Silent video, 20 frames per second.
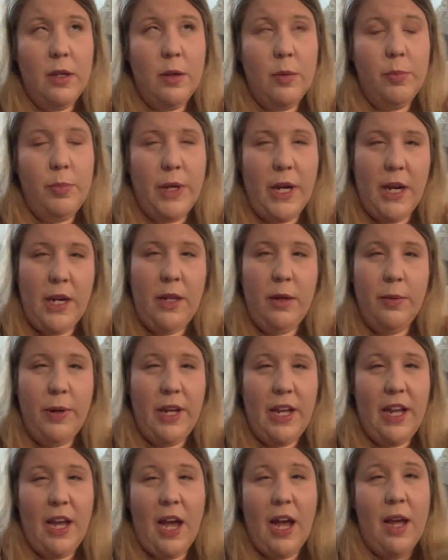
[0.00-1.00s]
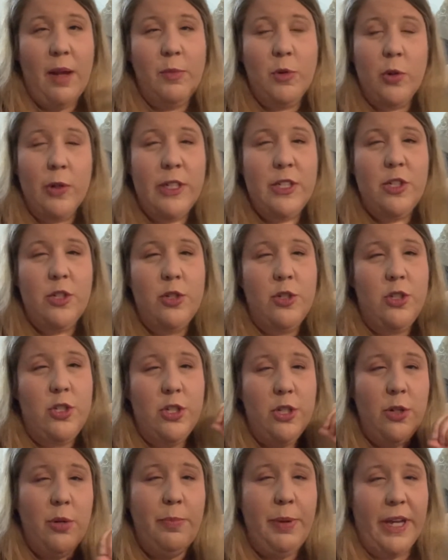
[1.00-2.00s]
anyway, I'm going to
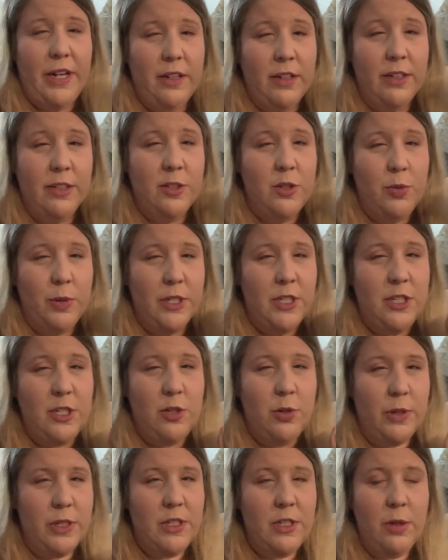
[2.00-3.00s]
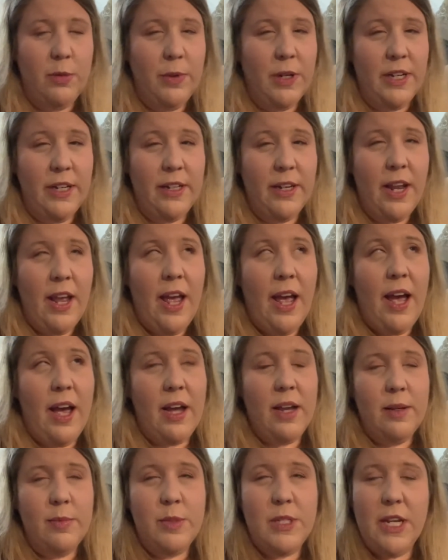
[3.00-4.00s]
do better in 2021.
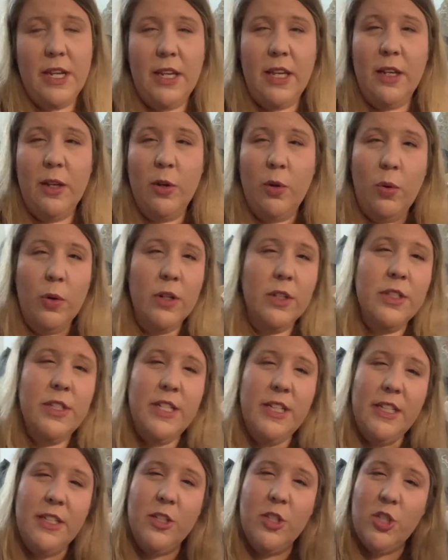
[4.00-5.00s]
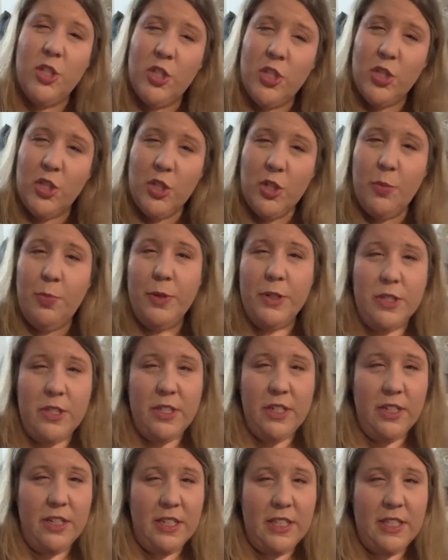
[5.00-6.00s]
I'm taking quarantine super
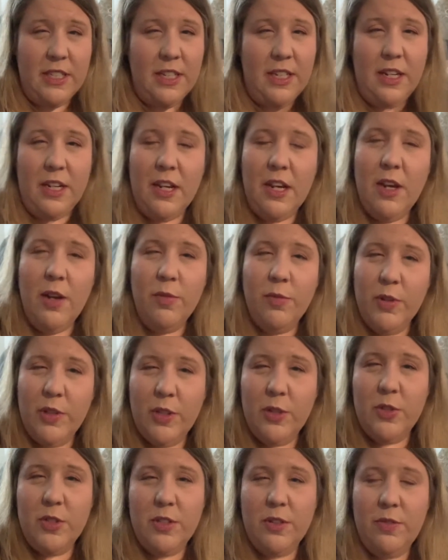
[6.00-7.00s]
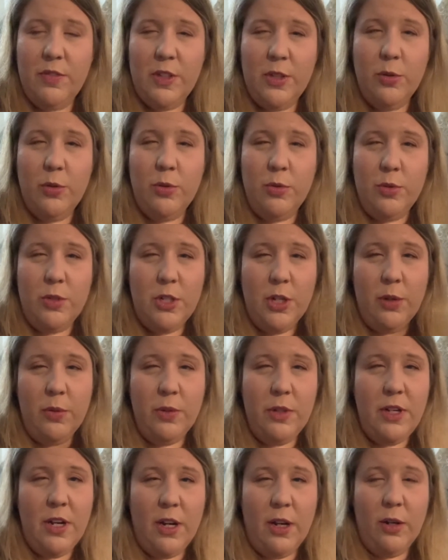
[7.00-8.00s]
seriously. For those of you who
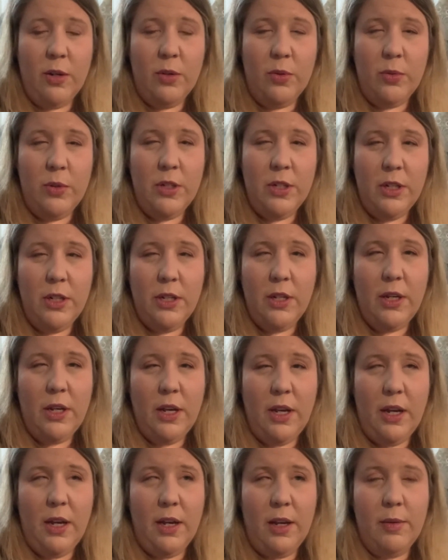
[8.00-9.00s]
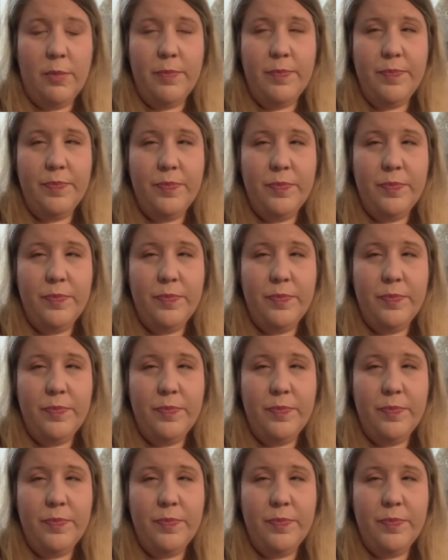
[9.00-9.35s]
don't know, I'm